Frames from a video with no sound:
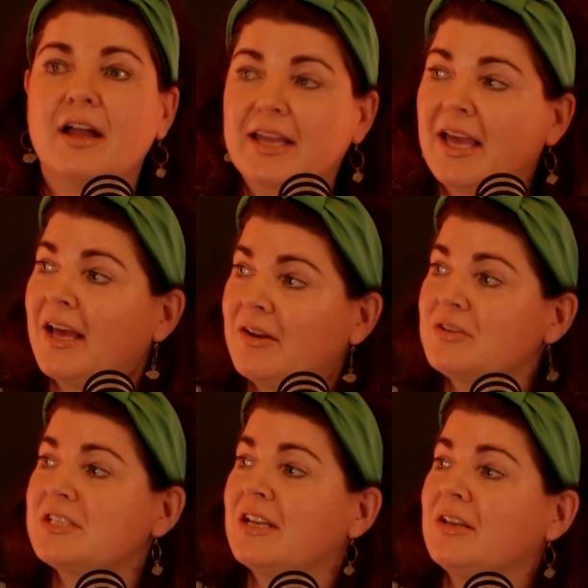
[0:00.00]
I
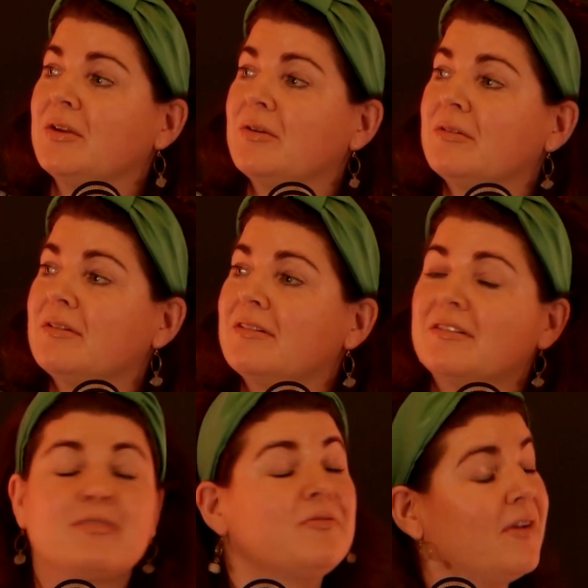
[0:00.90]
cannot tell you
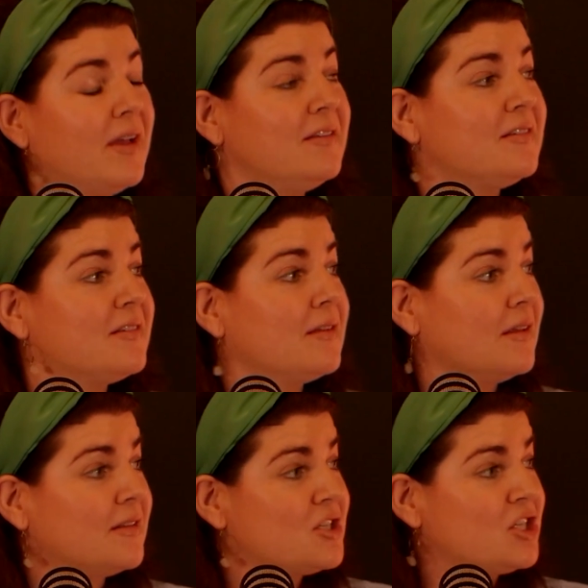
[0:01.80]

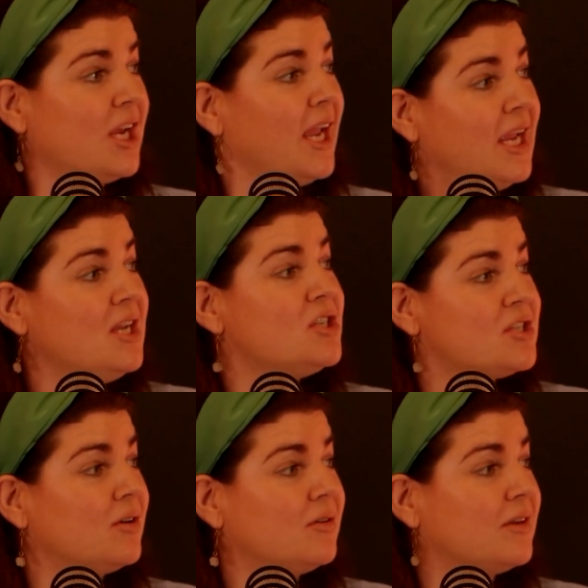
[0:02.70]
the
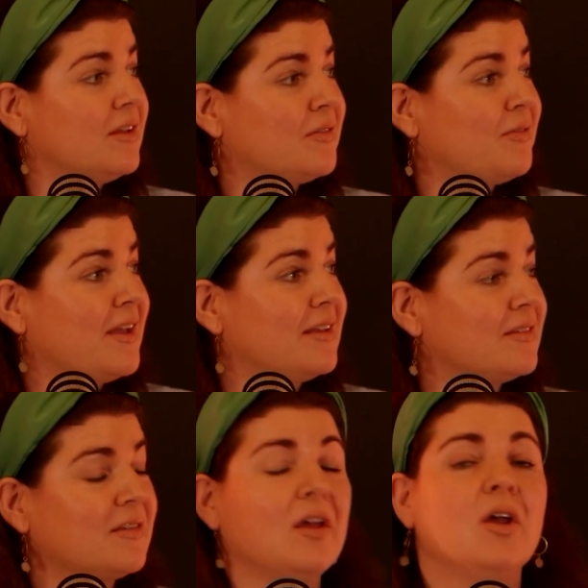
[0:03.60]
change on his
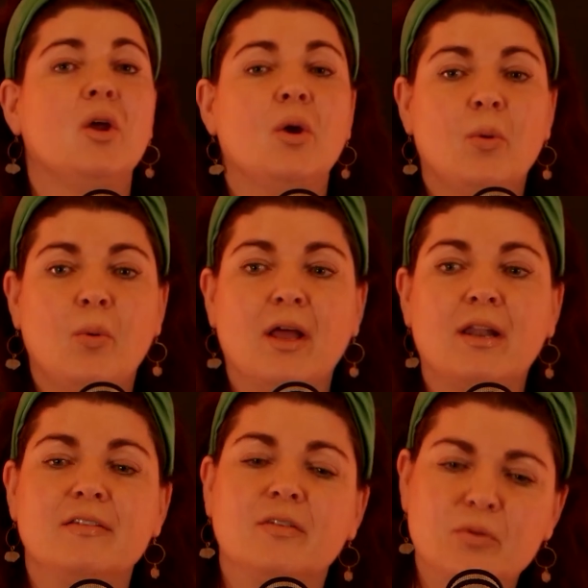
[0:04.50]
face
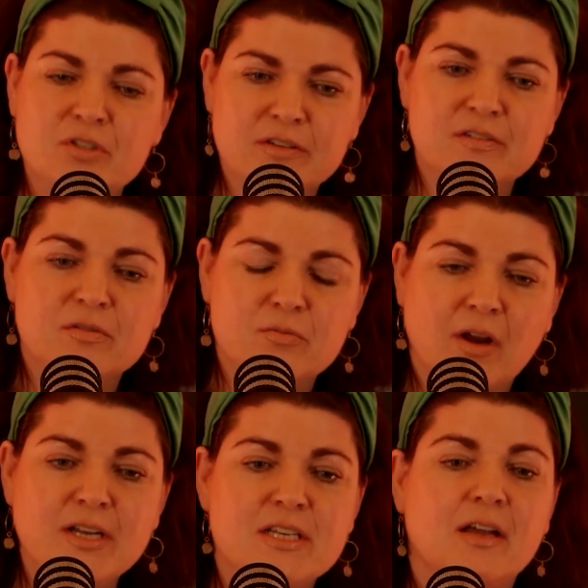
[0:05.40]
when I said, well, just
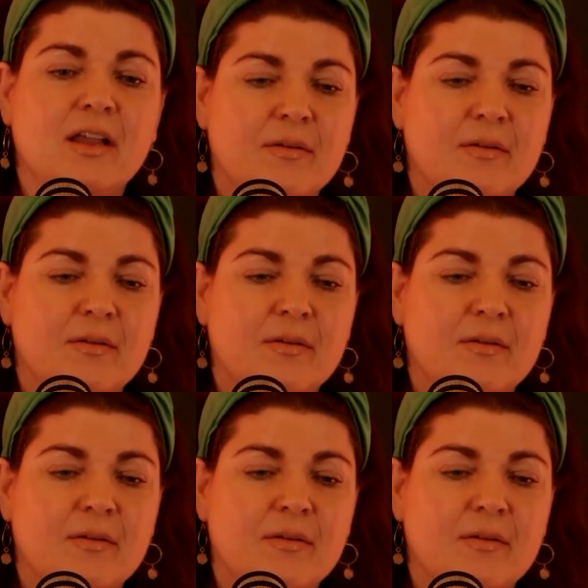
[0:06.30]
write down